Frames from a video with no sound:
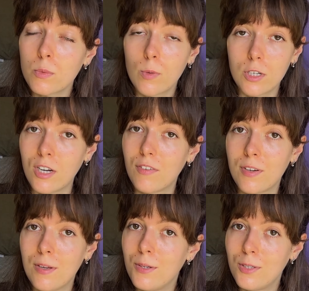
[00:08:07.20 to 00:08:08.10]
watch out for
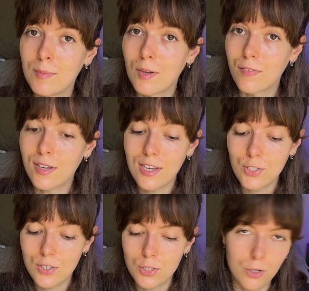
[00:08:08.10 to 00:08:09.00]
YouTube
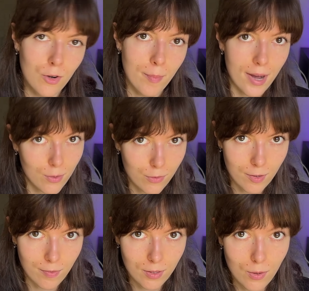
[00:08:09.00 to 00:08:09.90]
notifications, turn on my
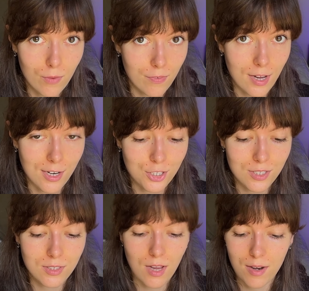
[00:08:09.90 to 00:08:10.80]

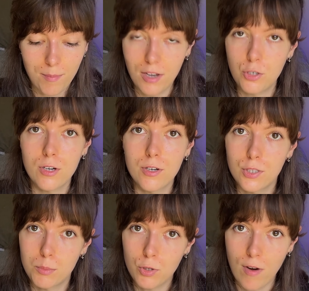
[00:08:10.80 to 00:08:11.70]
notifications, and make sure you're
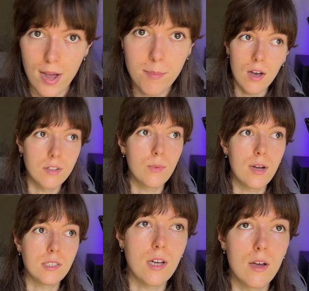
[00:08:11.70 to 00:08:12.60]
subscribed.
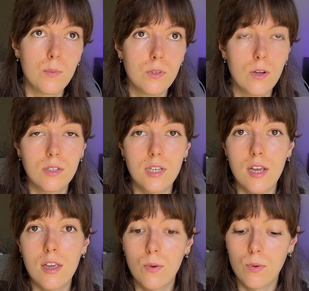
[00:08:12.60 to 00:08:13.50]
Otherwise, I will not
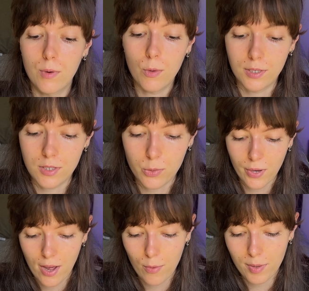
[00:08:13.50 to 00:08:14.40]
take your request into account